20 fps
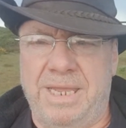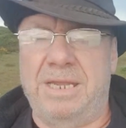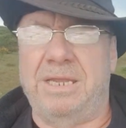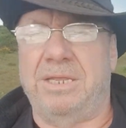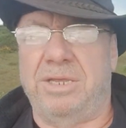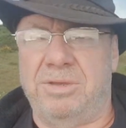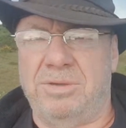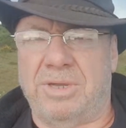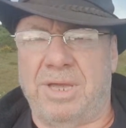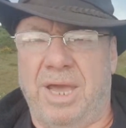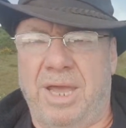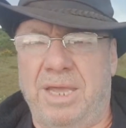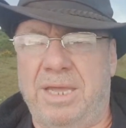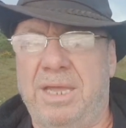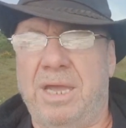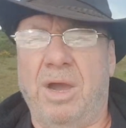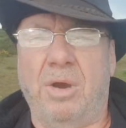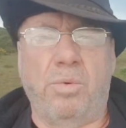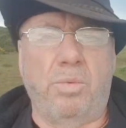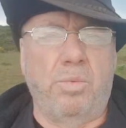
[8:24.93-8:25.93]
in the UK
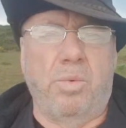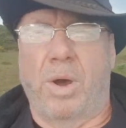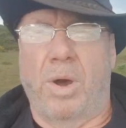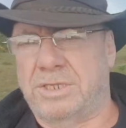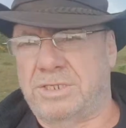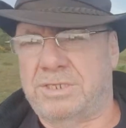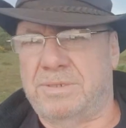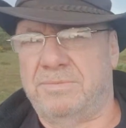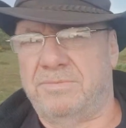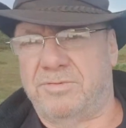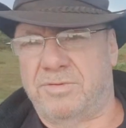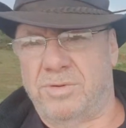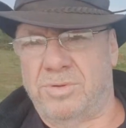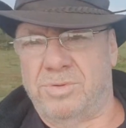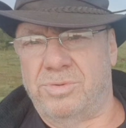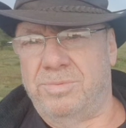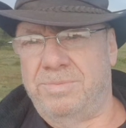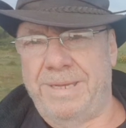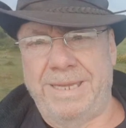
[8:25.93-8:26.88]
once and for all.